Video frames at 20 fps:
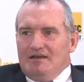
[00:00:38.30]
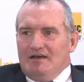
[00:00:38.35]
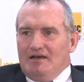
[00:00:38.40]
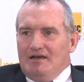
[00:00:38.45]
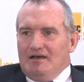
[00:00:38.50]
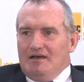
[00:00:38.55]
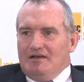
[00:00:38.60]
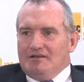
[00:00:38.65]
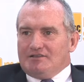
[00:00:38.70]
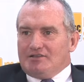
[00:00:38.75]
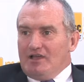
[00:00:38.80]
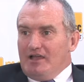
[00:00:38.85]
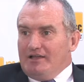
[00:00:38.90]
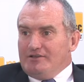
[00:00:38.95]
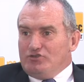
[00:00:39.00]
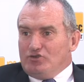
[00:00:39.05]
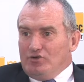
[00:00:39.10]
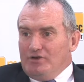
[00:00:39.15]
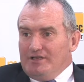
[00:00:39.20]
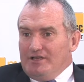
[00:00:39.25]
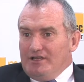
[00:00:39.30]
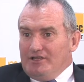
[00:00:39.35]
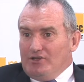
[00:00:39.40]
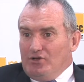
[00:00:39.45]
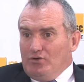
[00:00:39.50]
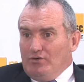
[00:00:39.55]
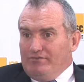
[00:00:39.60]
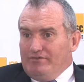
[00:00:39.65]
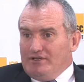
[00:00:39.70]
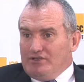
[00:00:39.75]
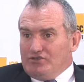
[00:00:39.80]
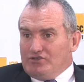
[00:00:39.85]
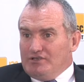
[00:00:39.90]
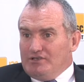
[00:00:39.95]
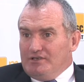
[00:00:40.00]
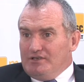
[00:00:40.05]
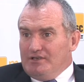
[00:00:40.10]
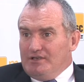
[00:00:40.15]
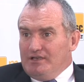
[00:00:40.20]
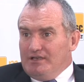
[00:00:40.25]
So I joined
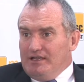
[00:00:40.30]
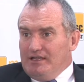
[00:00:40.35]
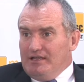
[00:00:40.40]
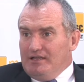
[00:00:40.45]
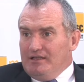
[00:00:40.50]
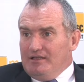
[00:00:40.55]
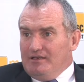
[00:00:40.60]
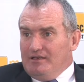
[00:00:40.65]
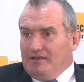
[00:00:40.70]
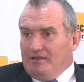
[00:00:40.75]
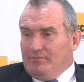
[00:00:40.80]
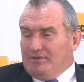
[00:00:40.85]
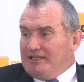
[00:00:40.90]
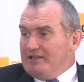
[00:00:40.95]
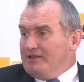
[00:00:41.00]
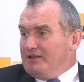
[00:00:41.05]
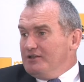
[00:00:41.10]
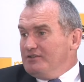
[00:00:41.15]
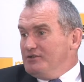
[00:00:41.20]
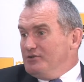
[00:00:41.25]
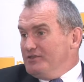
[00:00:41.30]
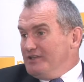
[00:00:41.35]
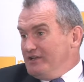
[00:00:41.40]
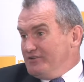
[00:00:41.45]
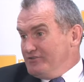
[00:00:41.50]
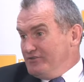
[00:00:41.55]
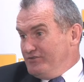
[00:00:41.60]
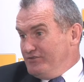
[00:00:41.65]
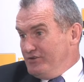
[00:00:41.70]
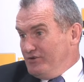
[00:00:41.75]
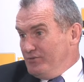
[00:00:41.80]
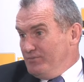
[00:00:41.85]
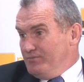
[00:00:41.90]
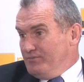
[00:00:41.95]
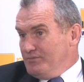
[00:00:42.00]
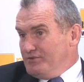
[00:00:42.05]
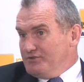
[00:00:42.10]
IQinVision in the beginning of 2002.